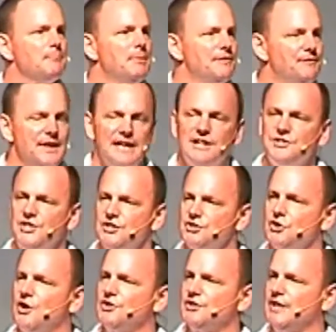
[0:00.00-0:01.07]
But then as it
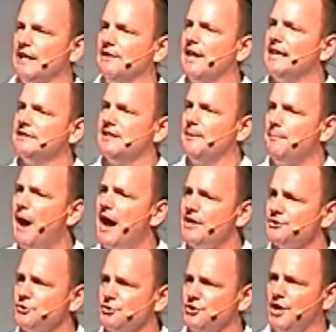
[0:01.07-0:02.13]
starts to get late, the
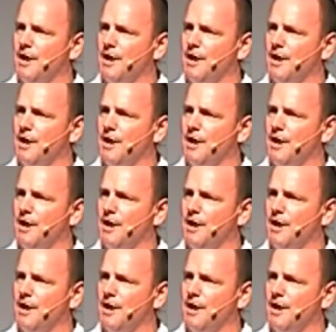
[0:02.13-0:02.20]
apostles